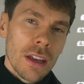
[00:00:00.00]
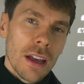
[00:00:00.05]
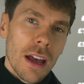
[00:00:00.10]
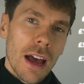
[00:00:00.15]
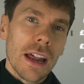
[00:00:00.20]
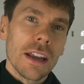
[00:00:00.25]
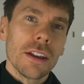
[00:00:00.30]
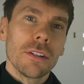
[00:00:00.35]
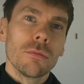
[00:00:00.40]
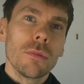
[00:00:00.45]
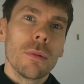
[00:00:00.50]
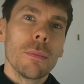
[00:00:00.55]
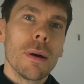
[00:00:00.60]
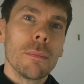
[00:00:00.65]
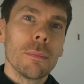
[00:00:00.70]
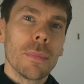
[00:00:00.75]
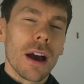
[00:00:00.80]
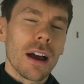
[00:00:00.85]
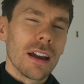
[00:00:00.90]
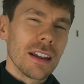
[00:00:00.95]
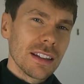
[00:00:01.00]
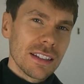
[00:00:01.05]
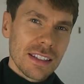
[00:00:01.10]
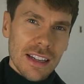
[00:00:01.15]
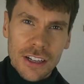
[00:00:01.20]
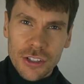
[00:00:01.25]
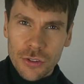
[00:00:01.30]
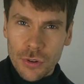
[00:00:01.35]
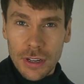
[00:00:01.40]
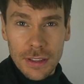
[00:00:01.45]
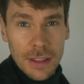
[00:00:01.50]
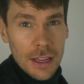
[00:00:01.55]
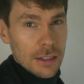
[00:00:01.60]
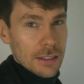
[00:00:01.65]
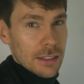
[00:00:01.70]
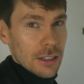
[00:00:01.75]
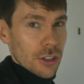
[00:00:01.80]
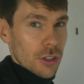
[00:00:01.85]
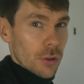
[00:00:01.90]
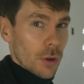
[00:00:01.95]
And remember, I exaggerated that
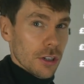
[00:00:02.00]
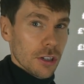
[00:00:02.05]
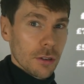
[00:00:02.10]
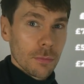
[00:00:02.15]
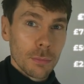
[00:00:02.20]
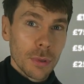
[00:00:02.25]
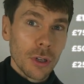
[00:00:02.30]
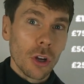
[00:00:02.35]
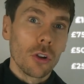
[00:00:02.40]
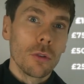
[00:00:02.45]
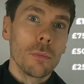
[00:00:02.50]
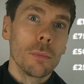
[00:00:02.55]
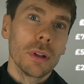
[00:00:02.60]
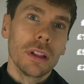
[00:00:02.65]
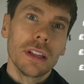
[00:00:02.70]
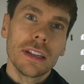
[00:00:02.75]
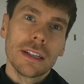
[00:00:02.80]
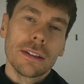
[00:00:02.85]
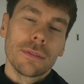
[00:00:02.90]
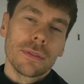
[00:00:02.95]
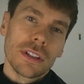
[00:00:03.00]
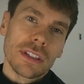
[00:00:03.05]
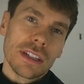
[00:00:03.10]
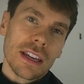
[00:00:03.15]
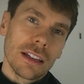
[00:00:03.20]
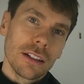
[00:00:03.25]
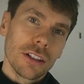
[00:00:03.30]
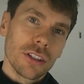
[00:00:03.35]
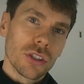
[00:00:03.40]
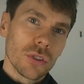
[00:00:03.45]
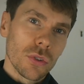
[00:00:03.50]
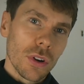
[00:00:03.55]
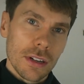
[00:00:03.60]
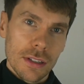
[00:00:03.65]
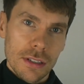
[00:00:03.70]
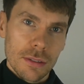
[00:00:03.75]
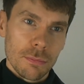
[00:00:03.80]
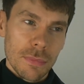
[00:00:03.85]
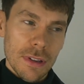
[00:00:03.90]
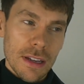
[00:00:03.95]
situation beyond belief, as it
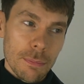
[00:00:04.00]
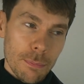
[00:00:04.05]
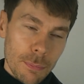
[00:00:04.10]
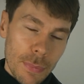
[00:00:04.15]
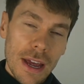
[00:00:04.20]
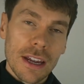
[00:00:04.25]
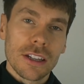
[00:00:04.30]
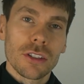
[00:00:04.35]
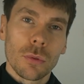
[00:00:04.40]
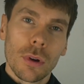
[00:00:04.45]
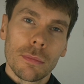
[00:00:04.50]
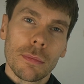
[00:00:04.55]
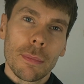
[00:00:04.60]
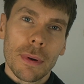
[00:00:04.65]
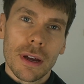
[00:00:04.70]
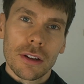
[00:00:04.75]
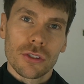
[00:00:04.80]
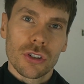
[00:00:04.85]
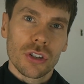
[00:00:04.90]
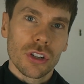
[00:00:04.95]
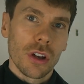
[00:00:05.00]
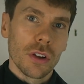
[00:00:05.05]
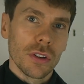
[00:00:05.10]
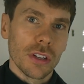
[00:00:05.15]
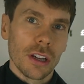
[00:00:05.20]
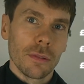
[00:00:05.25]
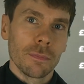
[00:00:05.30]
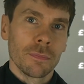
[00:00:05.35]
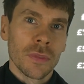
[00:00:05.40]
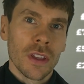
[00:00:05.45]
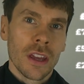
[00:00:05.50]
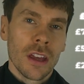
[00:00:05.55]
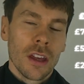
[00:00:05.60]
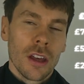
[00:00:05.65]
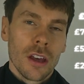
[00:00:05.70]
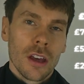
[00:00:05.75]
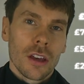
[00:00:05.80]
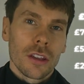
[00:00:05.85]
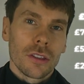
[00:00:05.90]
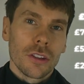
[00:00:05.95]
illustrates it best what I'm about to show you.
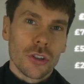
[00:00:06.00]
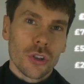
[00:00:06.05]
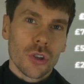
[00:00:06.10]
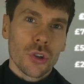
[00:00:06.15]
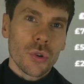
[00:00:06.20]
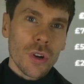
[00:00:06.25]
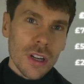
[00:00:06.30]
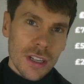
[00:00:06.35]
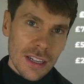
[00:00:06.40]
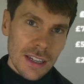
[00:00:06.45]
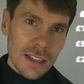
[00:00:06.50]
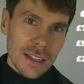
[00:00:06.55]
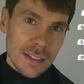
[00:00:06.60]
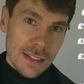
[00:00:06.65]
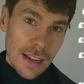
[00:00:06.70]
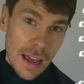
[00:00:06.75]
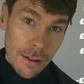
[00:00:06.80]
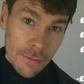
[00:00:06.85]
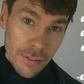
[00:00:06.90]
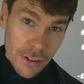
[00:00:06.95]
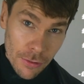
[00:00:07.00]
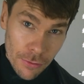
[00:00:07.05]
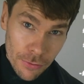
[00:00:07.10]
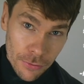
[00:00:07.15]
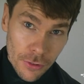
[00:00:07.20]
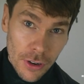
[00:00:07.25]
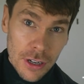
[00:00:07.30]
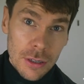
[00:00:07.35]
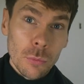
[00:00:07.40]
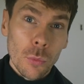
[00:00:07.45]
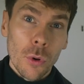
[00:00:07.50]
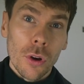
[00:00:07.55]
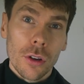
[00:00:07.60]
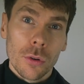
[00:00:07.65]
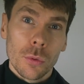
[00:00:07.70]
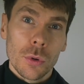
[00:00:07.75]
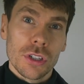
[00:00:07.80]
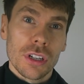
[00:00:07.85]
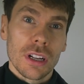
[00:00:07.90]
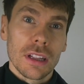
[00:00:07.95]
The trick is having a
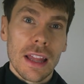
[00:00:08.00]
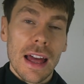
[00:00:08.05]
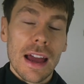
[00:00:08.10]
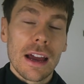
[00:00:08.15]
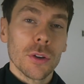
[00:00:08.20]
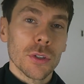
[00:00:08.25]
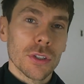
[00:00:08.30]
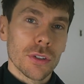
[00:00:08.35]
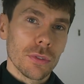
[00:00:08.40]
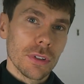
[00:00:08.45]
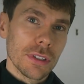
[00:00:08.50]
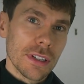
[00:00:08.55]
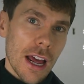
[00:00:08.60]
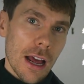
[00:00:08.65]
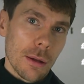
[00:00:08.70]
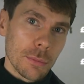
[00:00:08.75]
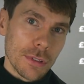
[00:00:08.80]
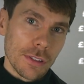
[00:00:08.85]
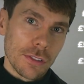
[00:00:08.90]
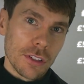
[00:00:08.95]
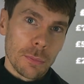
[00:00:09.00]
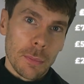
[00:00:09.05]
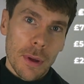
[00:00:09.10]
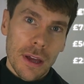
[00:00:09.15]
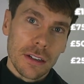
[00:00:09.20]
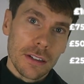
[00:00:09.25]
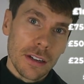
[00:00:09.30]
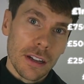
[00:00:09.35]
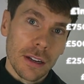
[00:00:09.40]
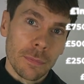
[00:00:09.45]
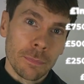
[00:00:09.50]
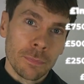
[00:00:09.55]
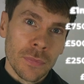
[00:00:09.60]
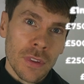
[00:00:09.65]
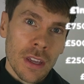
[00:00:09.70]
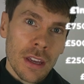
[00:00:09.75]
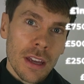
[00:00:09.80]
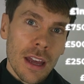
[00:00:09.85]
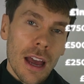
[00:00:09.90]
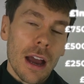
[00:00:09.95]
framework which allows for adaptive spending,
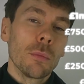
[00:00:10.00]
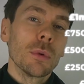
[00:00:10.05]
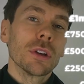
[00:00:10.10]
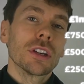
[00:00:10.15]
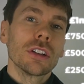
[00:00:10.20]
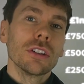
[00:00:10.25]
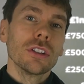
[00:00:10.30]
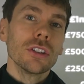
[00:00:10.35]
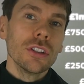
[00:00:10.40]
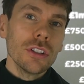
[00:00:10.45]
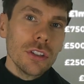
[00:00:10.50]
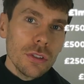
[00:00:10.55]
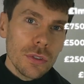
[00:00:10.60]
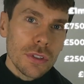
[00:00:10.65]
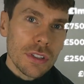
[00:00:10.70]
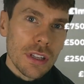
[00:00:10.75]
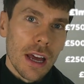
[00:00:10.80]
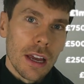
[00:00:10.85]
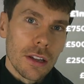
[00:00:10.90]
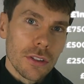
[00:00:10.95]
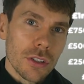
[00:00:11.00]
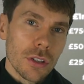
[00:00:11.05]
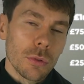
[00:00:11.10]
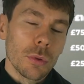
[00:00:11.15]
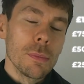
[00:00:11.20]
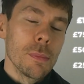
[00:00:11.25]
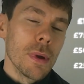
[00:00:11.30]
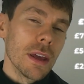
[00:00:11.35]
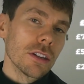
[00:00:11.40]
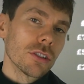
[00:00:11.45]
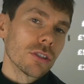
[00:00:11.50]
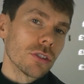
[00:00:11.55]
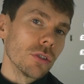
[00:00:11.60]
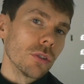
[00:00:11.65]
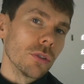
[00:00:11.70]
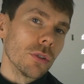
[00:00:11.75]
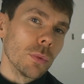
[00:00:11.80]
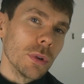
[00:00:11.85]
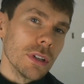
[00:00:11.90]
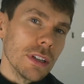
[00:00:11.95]
and we can use that so we make
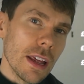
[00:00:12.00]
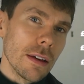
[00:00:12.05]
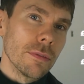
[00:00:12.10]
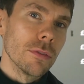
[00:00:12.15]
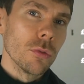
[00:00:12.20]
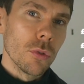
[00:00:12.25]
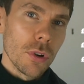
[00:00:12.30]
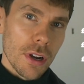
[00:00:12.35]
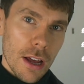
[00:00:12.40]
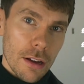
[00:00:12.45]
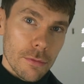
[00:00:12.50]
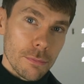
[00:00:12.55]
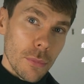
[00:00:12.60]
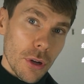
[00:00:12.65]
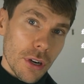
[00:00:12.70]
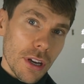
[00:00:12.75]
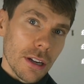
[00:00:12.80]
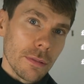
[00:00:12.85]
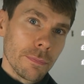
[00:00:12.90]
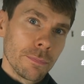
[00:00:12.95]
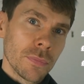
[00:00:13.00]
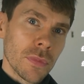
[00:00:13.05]
sure that we never run out of money.